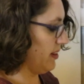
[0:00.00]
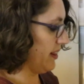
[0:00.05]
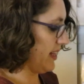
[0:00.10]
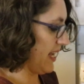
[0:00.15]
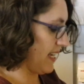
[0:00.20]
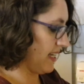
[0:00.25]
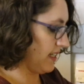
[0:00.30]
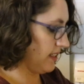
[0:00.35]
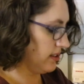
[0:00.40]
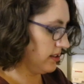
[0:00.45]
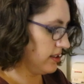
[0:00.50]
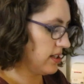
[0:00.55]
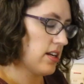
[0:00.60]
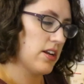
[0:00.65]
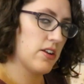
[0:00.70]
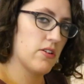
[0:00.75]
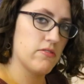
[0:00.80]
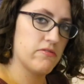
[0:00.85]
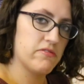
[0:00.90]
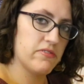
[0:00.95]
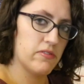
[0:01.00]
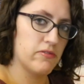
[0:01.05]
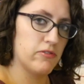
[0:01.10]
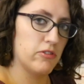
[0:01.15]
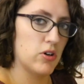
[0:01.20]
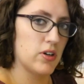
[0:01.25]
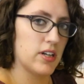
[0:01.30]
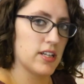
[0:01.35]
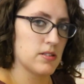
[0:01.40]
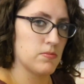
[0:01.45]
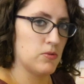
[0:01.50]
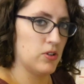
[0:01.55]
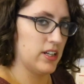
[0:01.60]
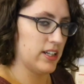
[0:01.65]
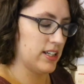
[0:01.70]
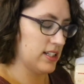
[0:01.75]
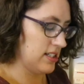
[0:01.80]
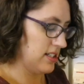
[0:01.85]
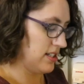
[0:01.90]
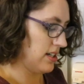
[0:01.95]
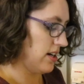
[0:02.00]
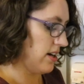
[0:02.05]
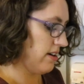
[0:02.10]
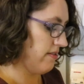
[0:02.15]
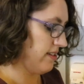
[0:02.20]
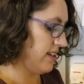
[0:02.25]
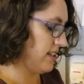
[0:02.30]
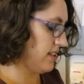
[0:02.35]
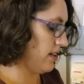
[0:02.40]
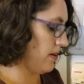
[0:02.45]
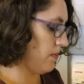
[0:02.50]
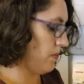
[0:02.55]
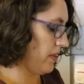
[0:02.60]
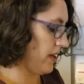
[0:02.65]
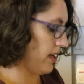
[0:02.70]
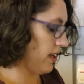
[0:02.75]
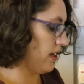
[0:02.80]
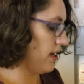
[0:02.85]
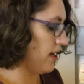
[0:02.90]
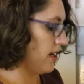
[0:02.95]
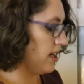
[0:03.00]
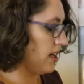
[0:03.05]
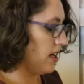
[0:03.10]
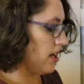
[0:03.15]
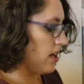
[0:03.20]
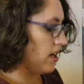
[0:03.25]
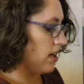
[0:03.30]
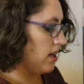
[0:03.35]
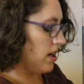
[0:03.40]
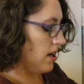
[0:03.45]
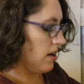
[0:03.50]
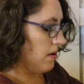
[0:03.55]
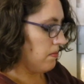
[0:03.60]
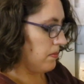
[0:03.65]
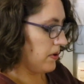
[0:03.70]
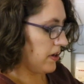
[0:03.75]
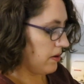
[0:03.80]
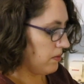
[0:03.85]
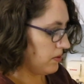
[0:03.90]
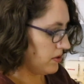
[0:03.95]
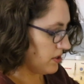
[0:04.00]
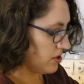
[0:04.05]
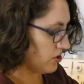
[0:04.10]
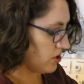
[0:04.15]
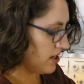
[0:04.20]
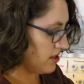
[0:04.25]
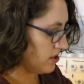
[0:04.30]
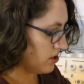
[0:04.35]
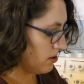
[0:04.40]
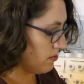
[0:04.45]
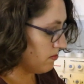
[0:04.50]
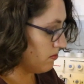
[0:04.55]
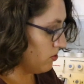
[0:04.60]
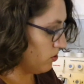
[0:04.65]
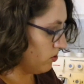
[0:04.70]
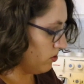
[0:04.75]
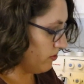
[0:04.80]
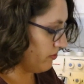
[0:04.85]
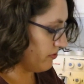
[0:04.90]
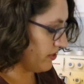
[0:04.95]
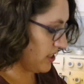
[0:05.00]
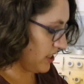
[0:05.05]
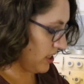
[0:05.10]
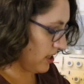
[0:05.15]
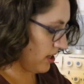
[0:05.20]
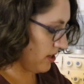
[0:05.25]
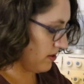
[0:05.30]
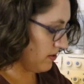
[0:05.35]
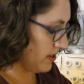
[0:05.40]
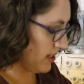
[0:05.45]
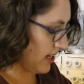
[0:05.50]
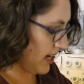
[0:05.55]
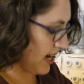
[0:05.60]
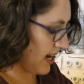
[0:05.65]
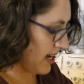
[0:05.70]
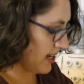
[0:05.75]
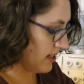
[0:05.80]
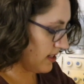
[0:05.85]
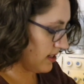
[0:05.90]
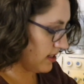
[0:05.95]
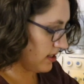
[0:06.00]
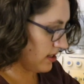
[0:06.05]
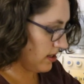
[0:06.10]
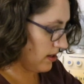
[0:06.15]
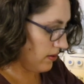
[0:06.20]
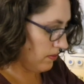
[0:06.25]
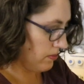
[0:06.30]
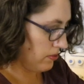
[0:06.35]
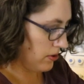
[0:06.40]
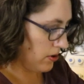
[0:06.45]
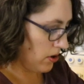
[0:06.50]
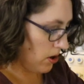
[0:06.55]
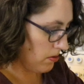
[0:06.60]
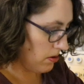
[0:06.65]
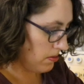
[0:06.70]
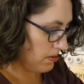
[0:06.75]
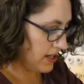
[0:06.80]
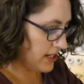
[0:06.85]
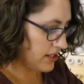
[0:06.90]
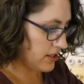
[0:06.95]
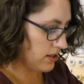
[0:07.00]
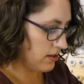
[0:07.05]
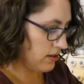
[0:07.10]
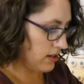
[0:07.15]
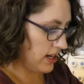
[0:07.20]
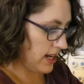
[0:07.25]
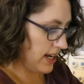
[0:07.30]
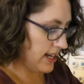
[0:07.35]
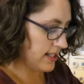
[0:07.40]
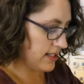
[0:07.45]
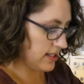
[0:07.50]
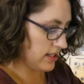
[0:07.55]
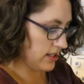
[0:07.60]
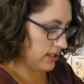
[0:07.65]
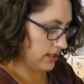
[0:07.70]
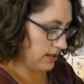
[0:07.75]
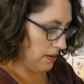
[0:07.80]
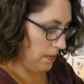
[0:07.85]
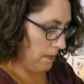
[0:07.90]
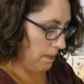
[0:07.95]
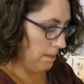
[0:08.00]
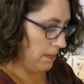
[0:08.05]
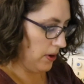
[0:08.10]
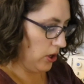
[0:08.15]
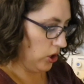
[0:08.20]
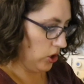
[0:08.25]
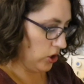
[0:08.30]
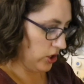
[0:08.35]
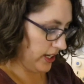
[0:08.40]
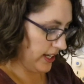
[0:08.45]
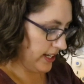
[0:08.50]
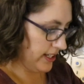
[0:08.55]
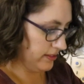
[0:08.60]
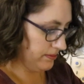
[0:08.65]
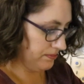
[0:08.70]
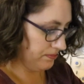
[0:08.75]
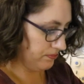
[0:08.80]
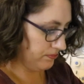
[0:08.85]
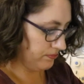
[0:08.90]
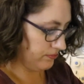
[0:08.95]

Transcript: things? I don't know if a vlog is more like a diary type thing. But I want to try and do more videos and probably do less vlogging.